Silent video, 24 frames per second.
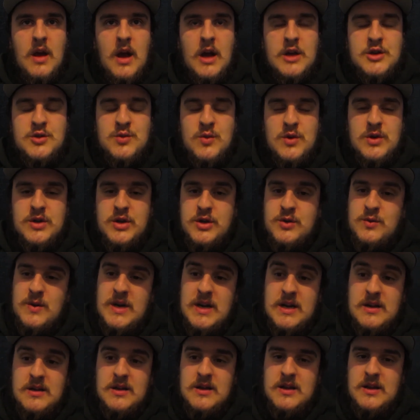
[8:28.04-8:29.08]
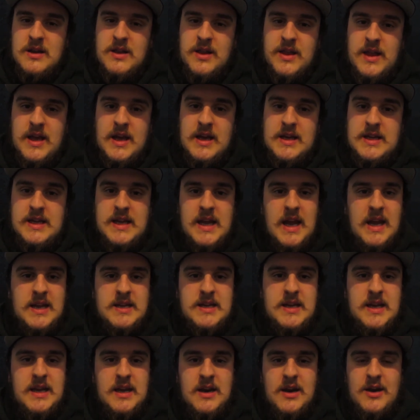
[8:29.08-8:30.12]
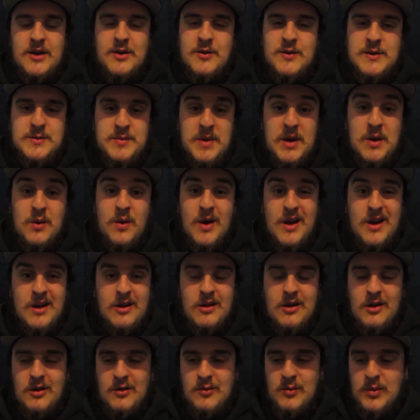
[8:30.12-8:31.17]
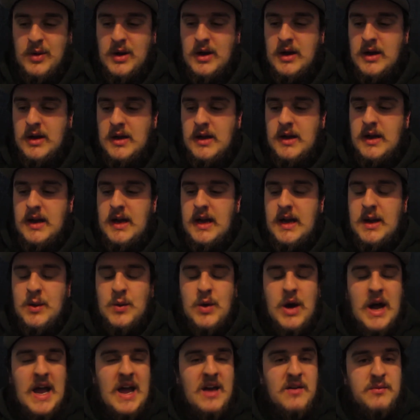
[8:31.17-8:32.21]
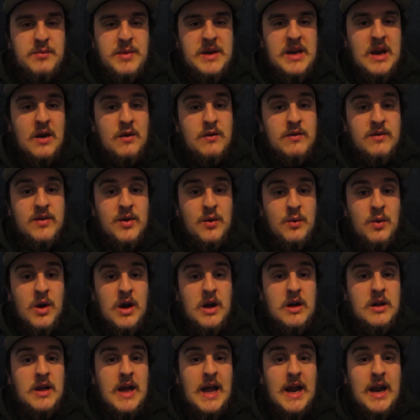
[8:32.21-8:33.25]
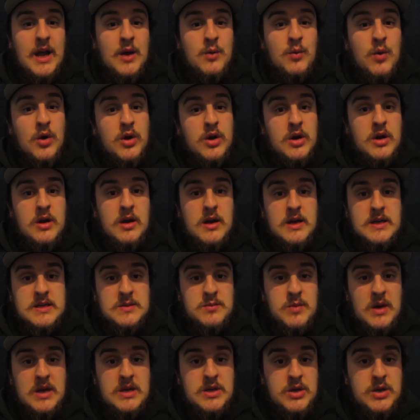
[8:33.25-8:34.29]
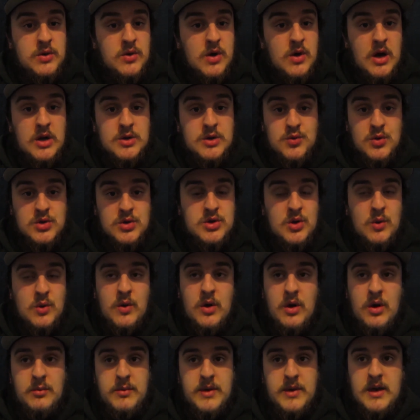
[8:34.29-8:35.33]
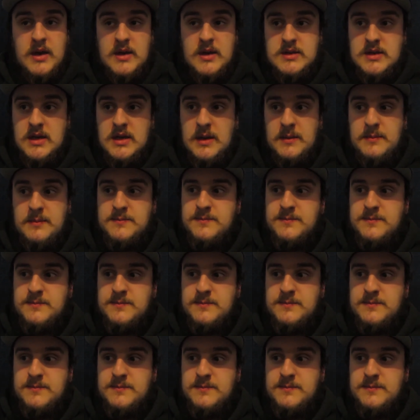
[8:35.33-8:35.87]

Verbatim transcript: I just wanted to do a little thing at the end here. I know it's been quite long, but I have been out for a while, and I want to explain to you guys what's going on, because at